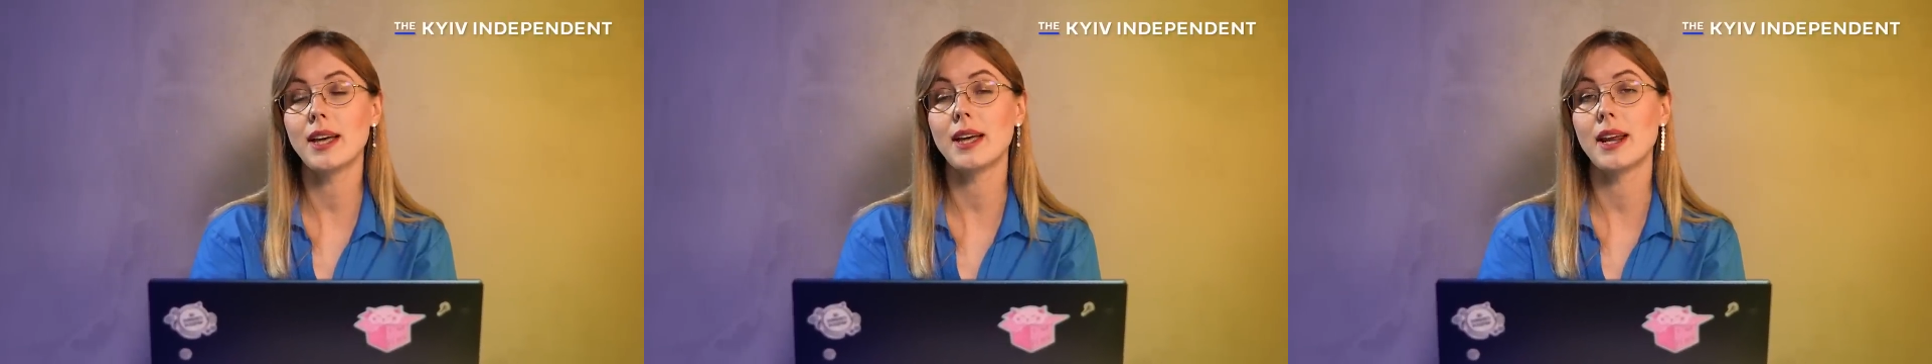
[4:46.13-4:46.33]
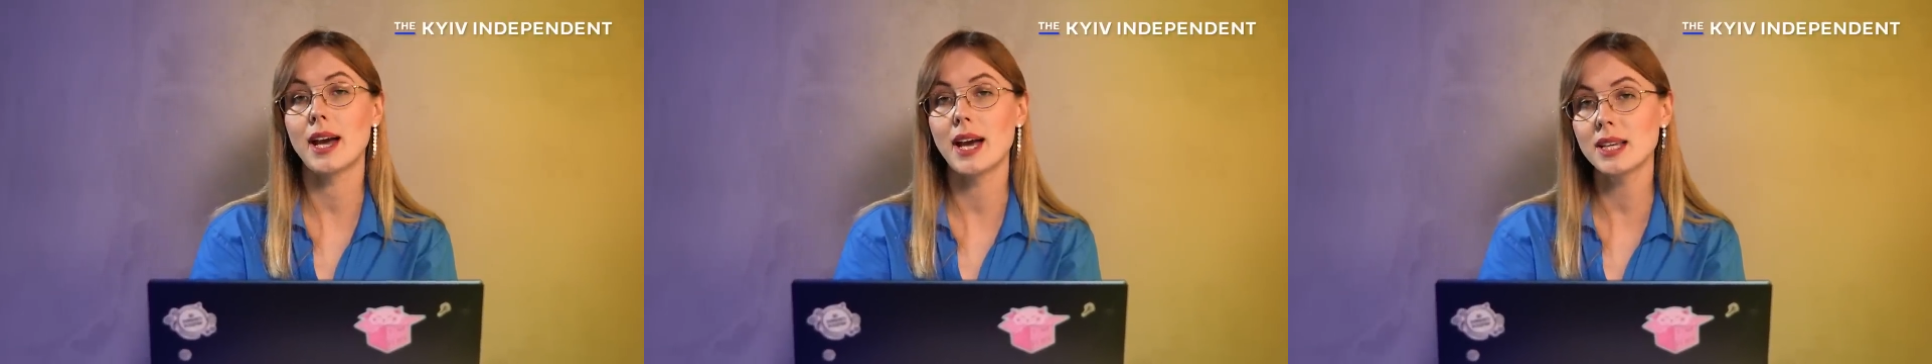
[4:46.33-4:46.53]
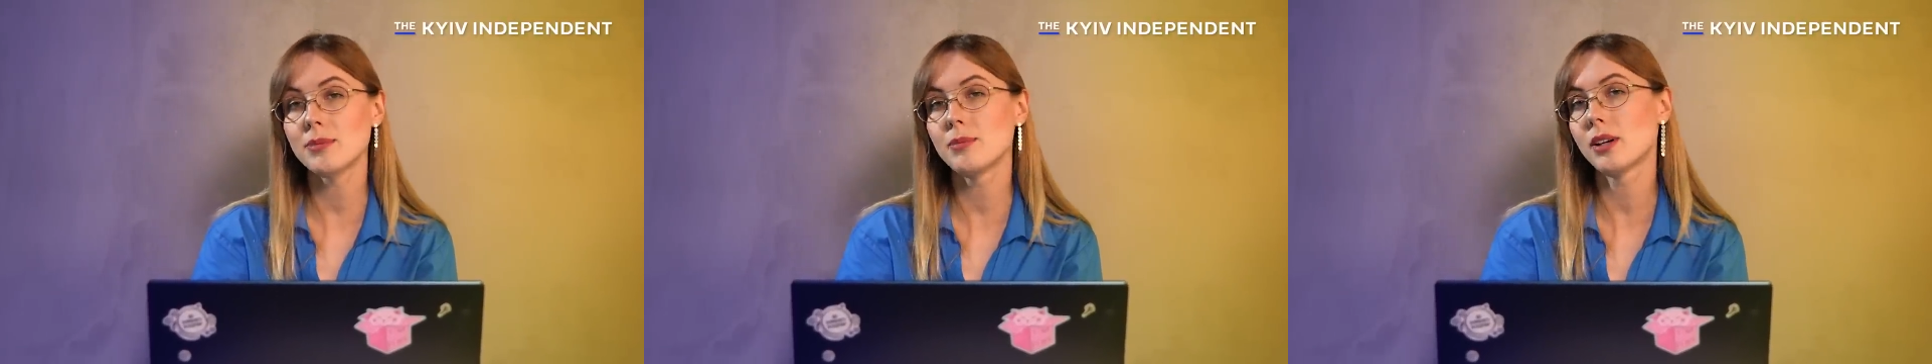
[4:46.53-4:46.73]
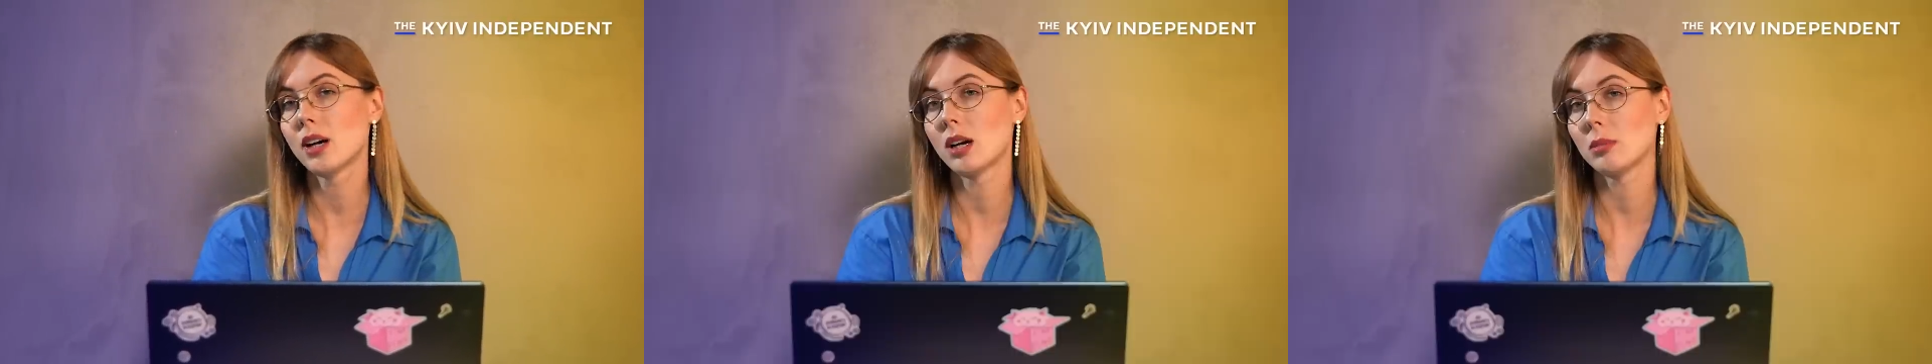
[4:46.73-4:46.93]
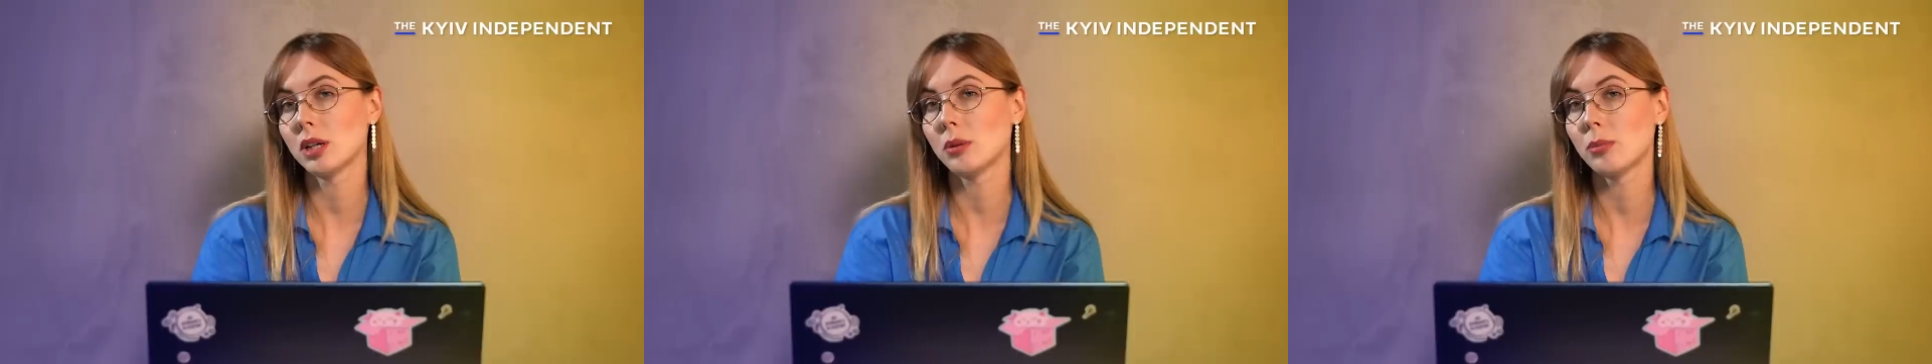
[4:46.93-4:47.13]
it has
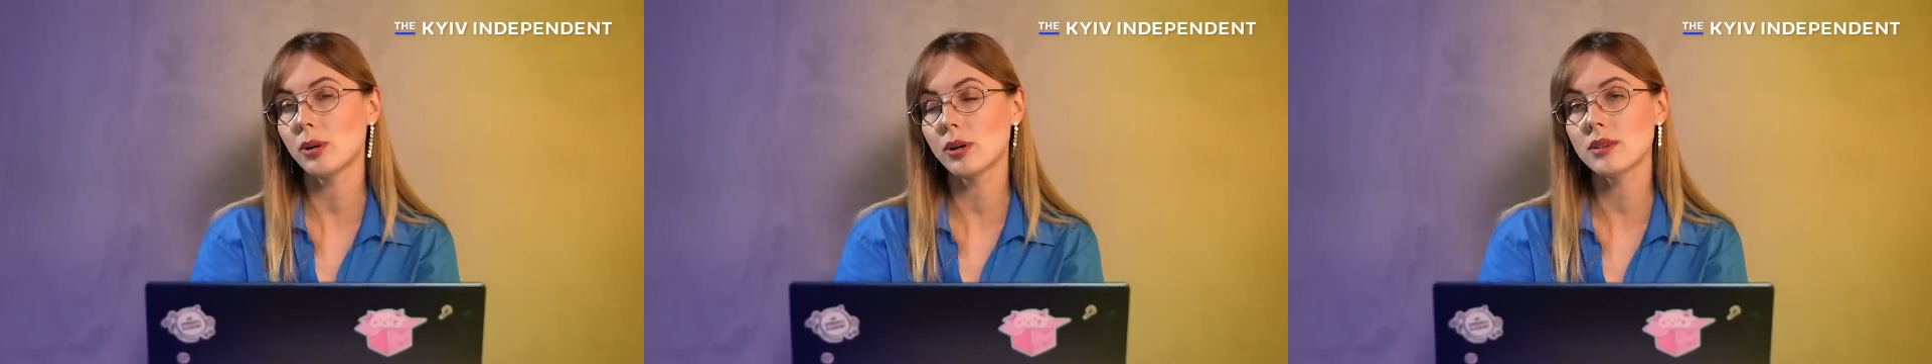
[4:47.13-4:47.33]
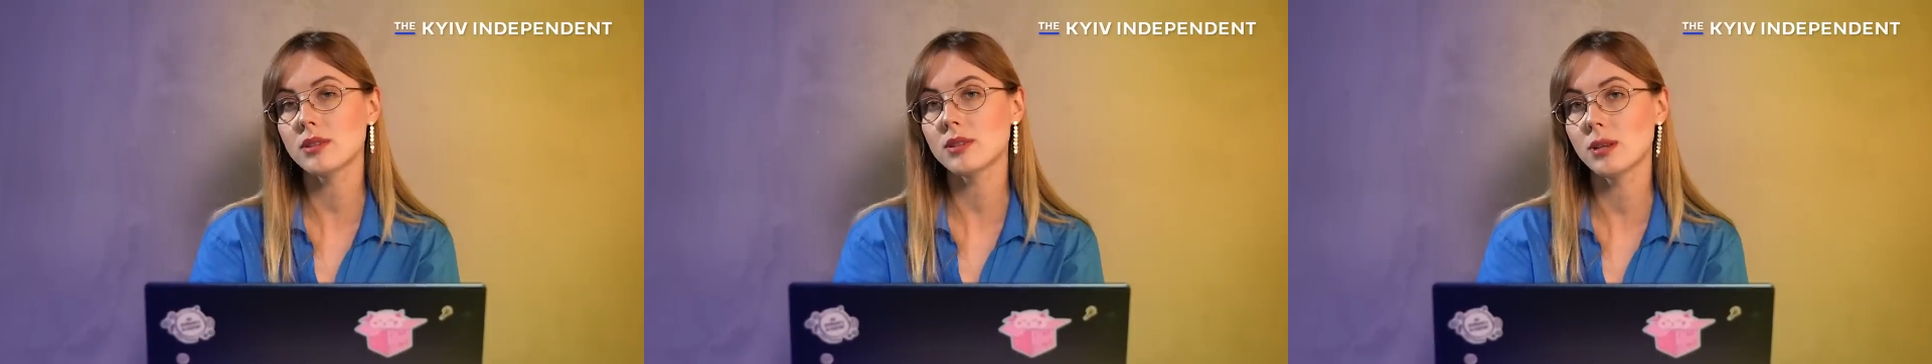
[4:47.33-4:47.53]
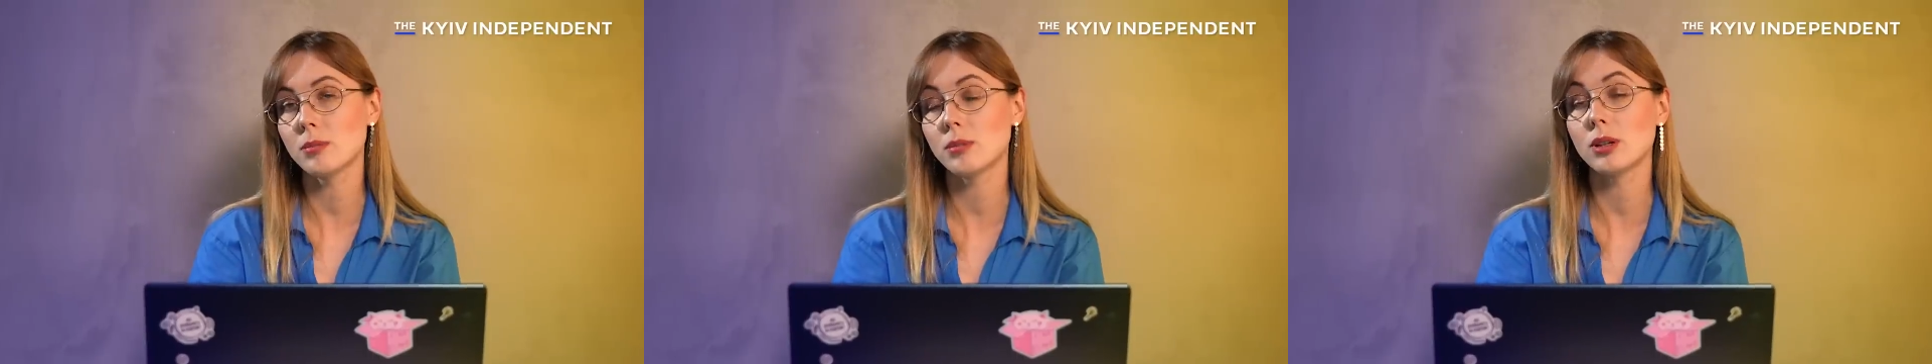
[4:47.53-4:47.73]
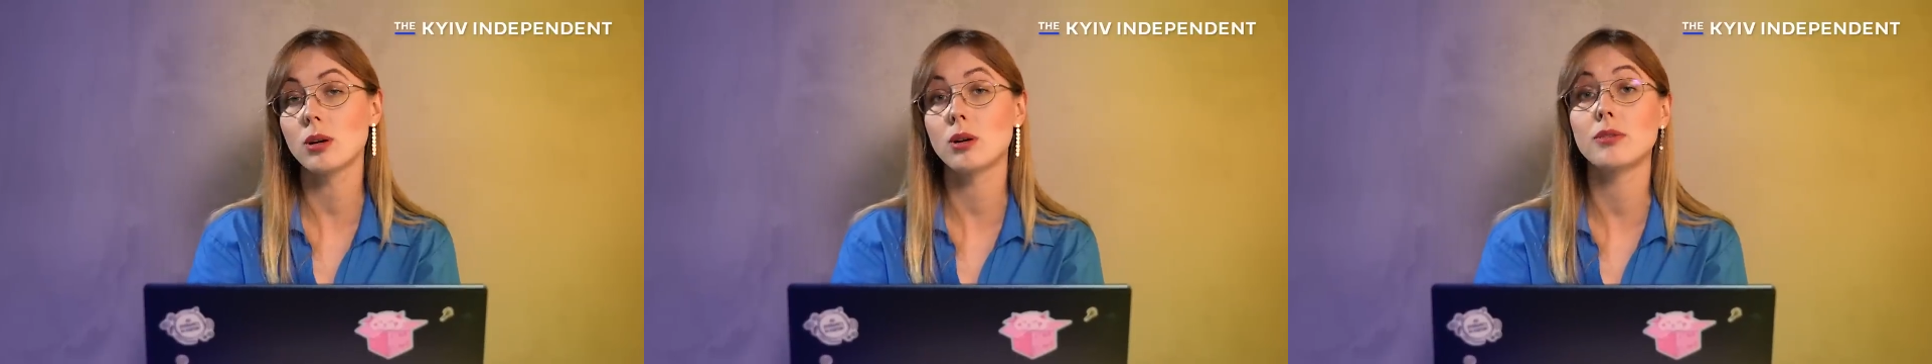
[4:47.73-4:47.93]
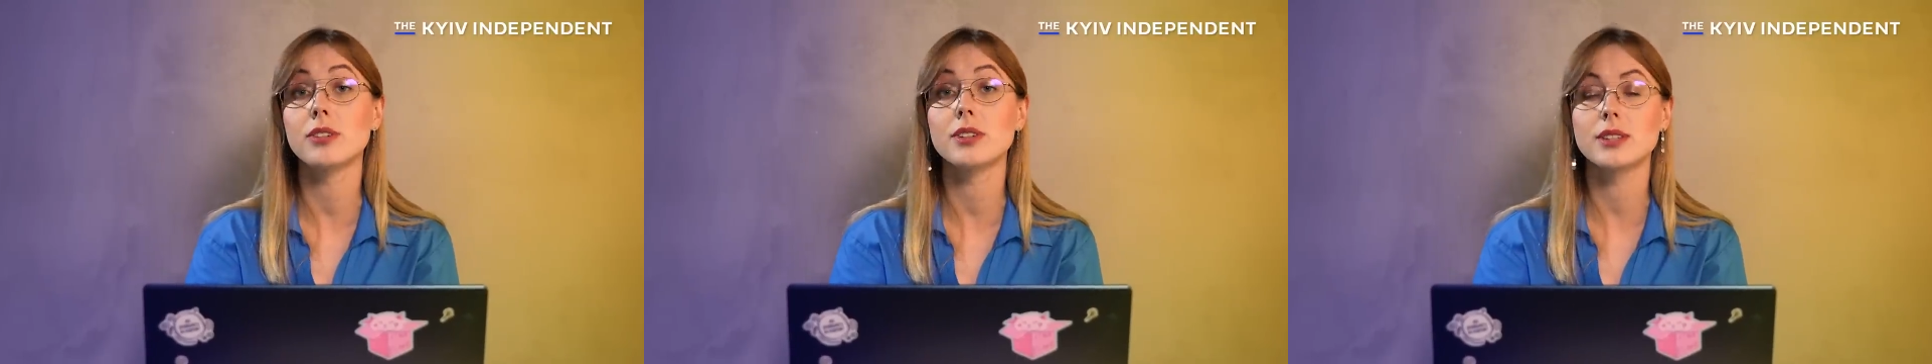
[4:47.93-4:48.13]
become an important symbol
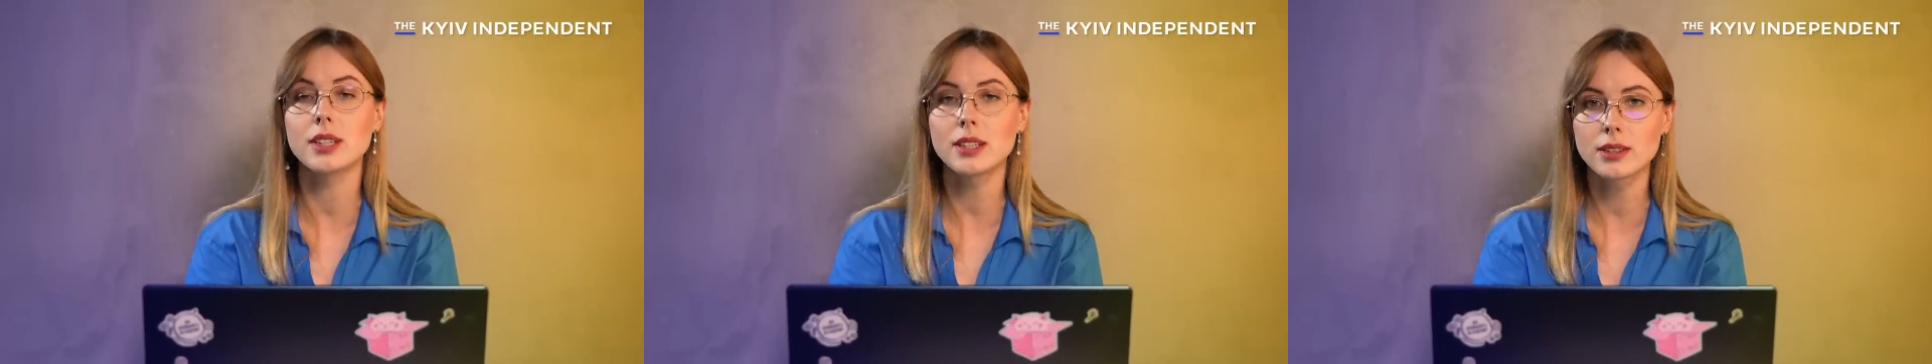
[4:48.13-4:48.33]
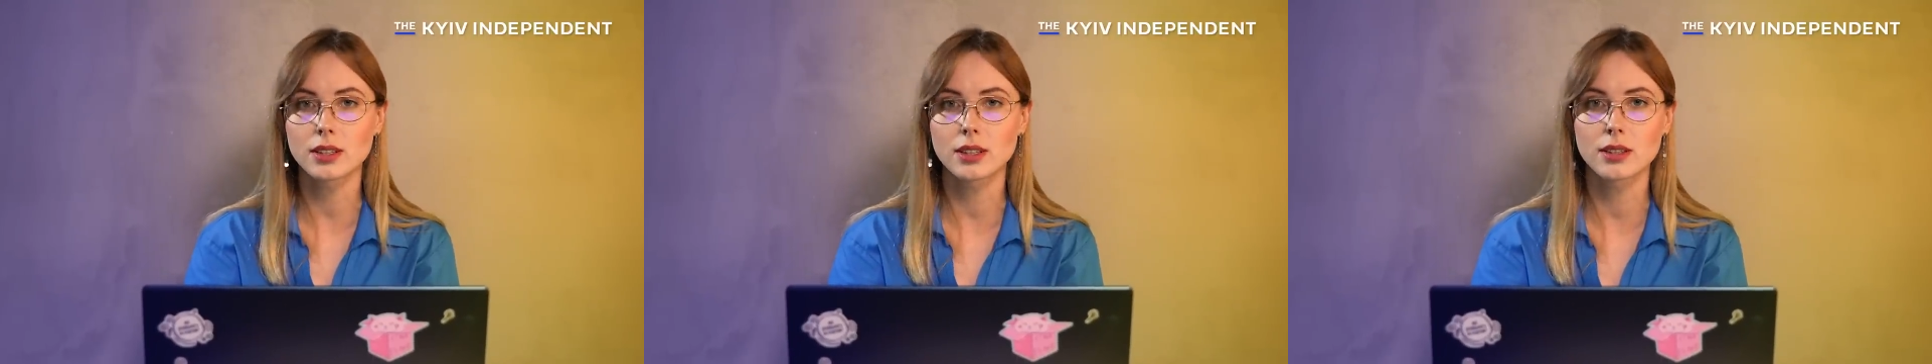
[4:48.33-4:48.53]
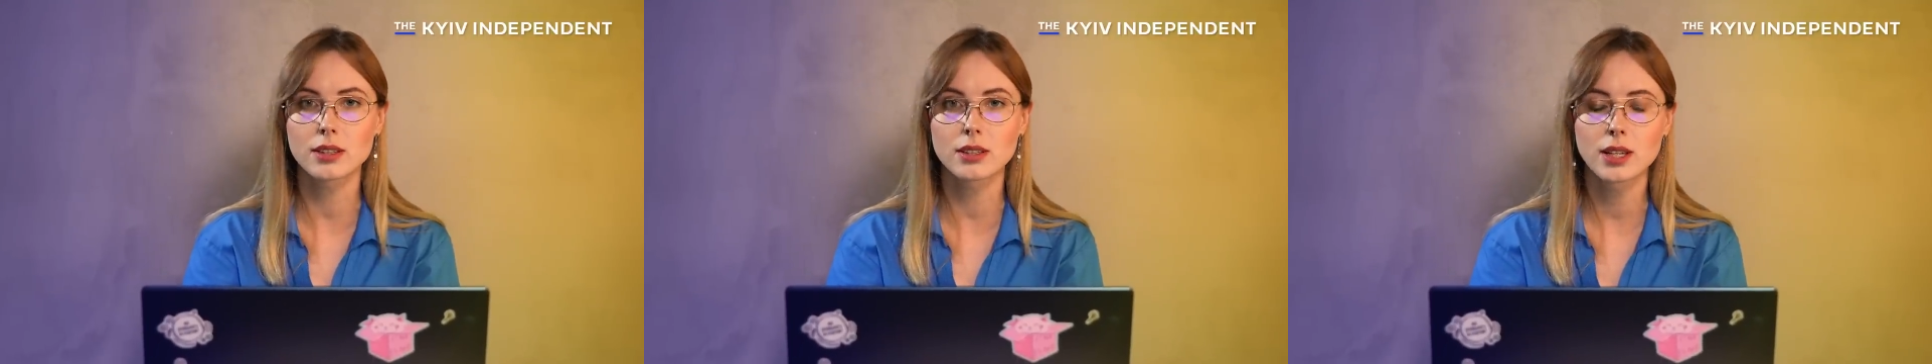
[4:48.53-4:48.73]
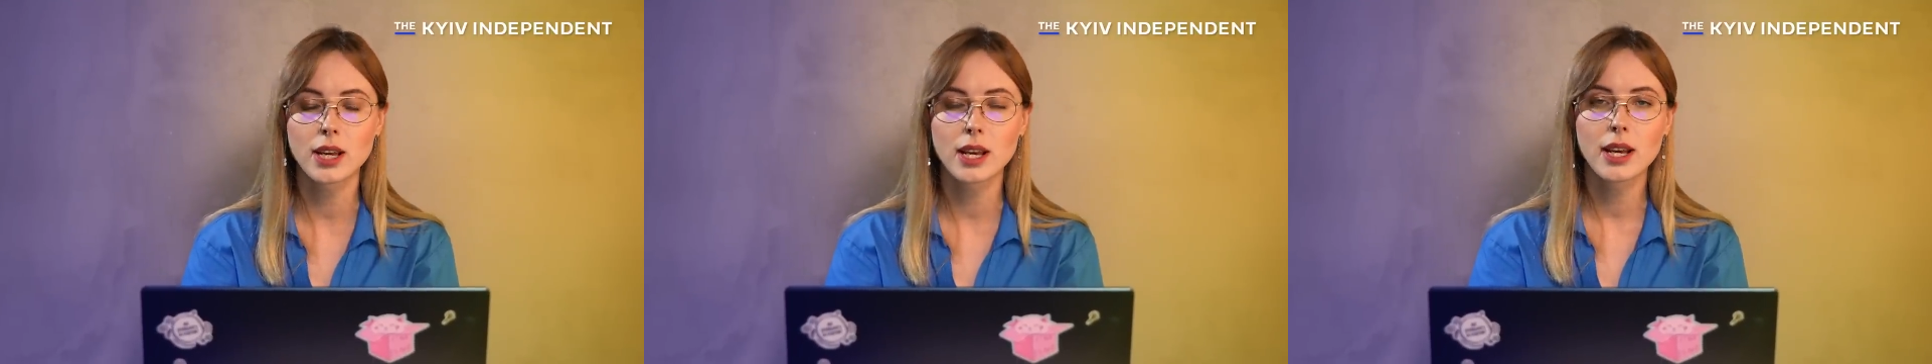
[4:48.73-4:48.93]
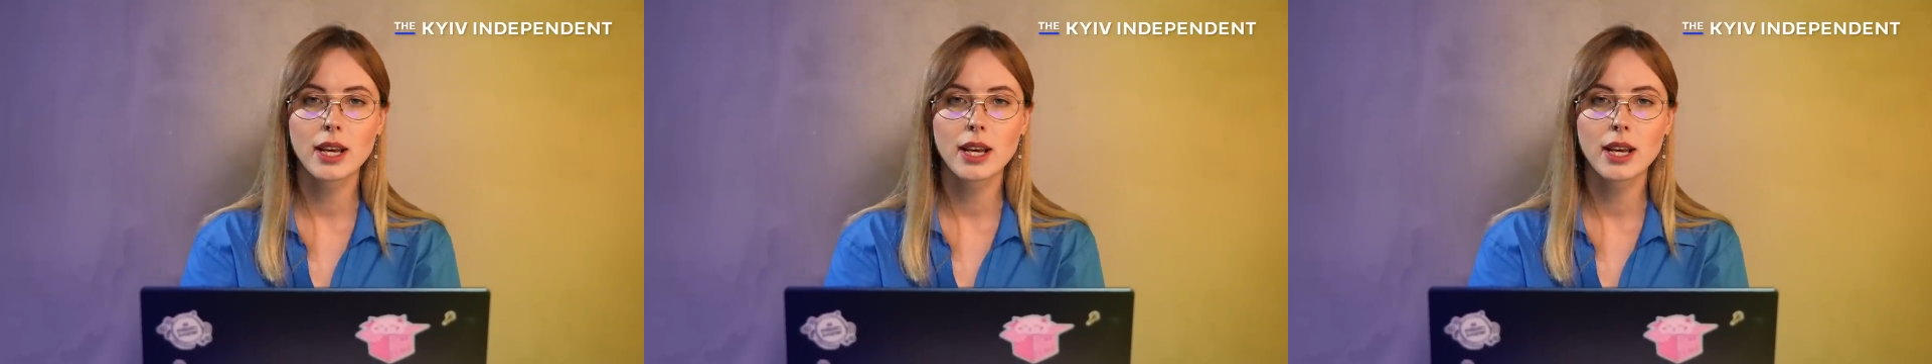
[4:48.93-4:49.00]
of resistance,